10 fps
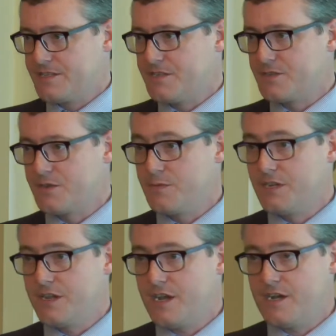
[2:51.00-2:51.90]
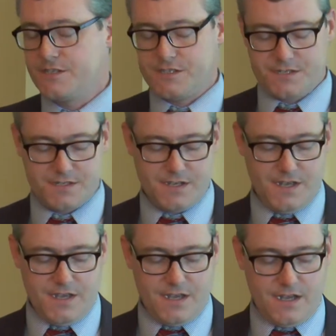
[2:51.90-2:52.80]
Cecil community colleges,
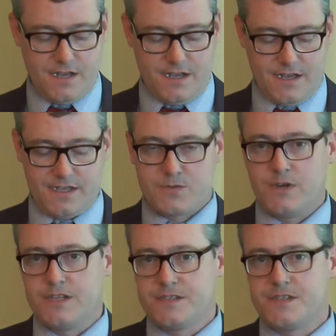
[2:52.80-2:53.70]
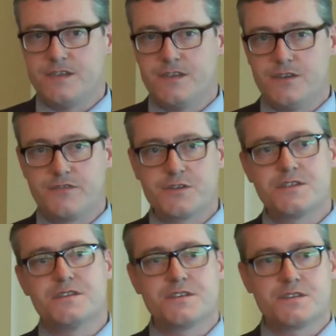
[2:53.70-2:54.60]
as well as the
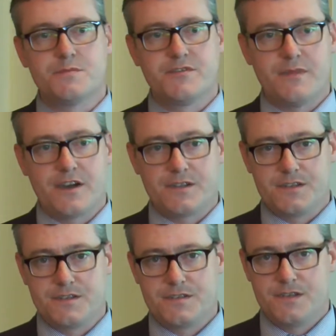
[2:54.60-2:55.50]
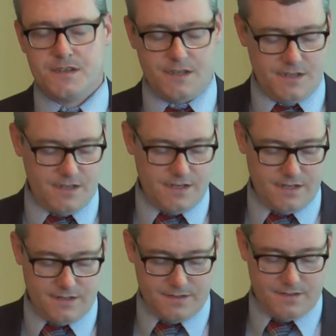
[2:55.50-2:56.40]
University System of Maryland.
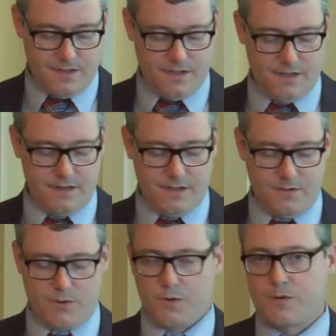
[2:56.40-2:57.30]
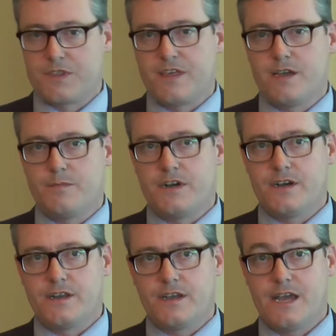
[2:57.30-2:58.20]
And we work with them
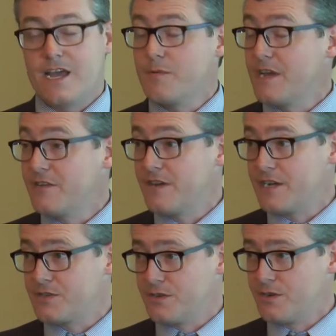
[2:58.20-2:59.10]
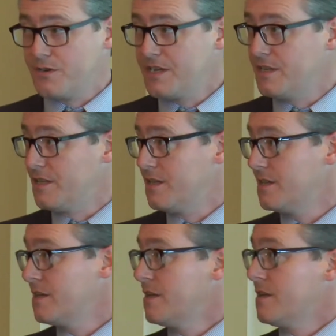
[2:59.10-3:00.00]
on additive manufacturing curricula.